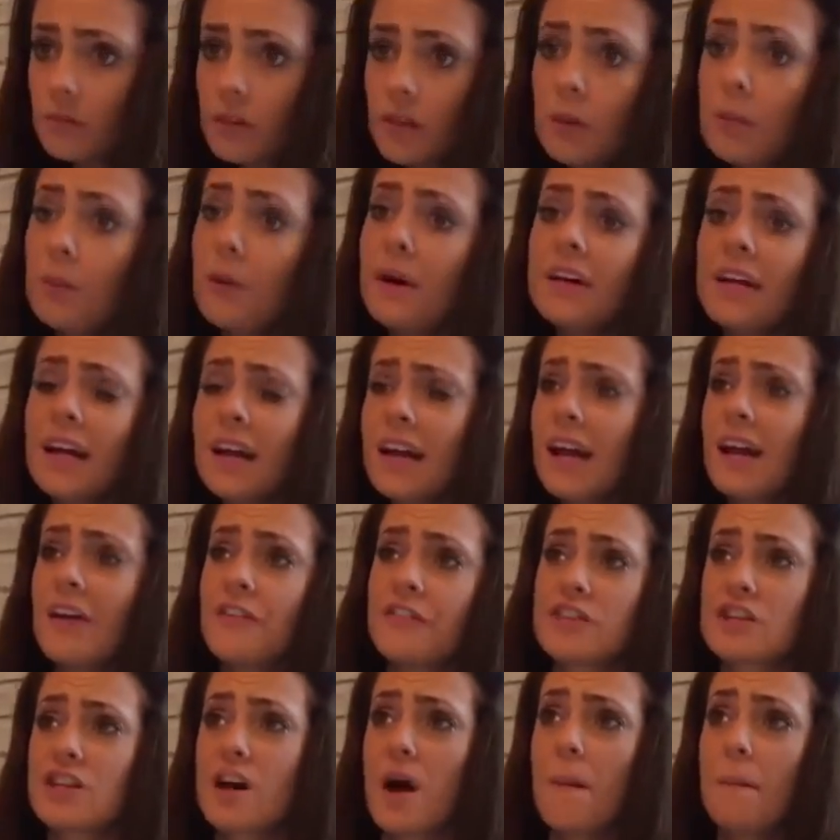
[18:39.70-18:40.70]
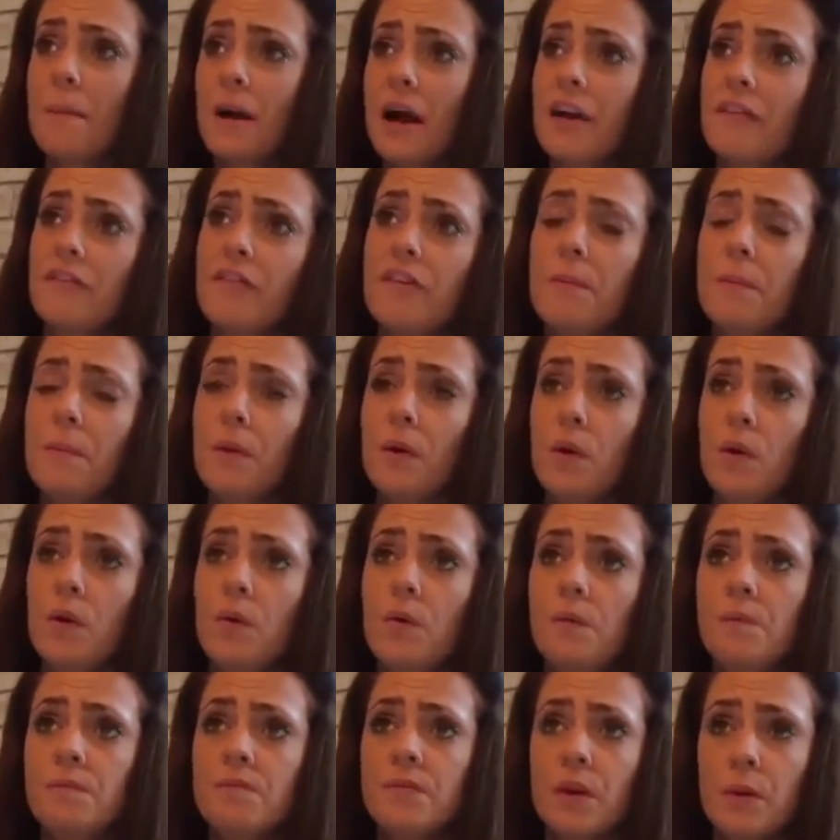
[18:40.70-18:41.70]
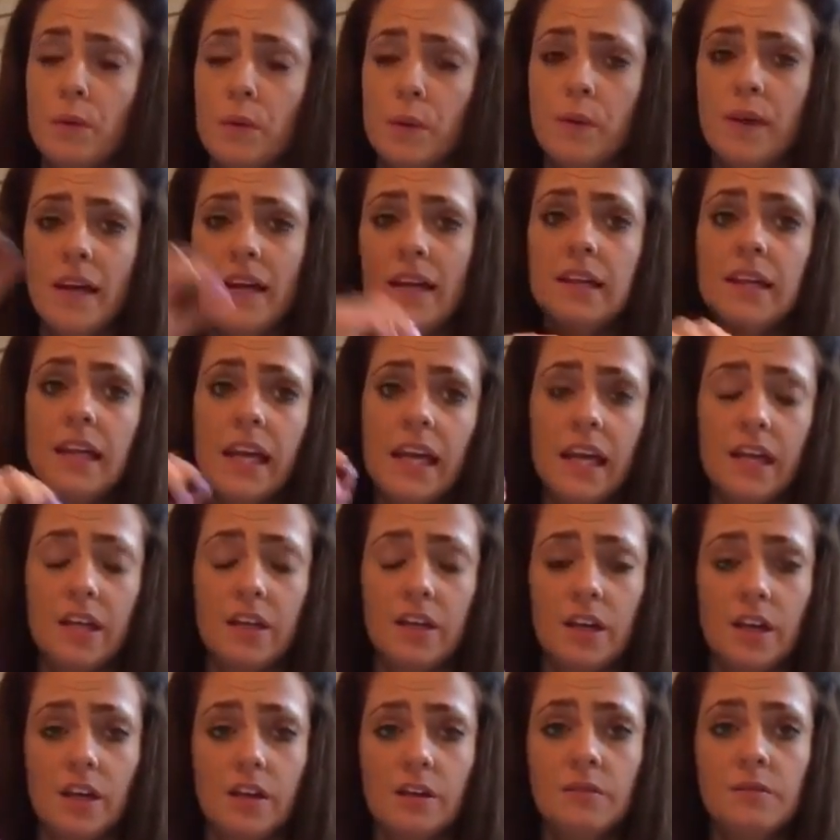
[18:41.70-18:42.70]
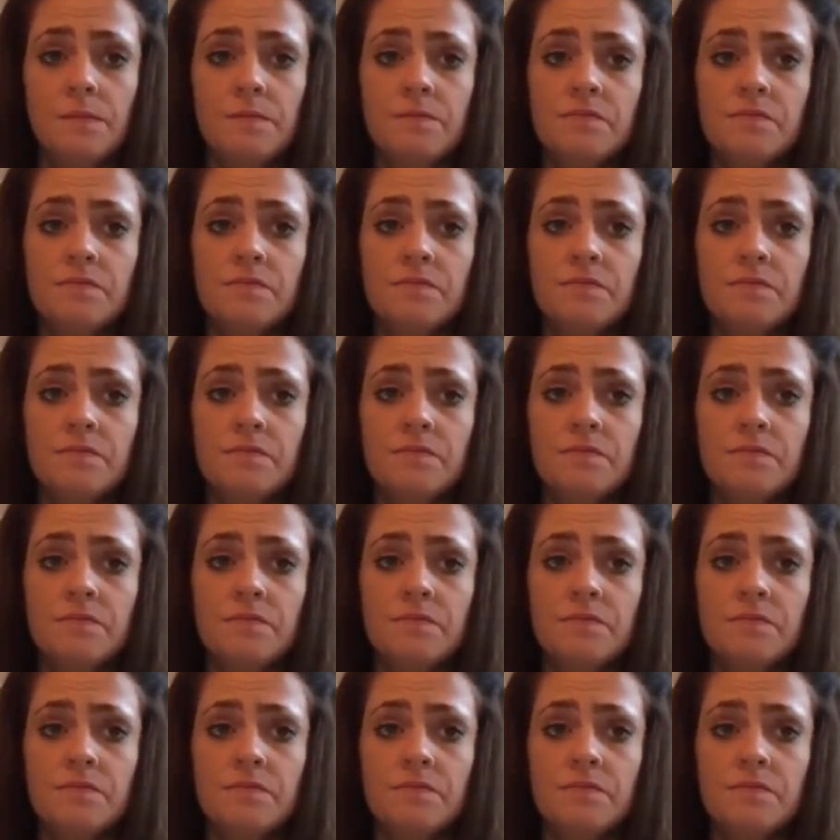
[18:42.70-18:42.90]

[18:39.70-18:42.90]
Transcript: when they left to go and play football, we were in the E U.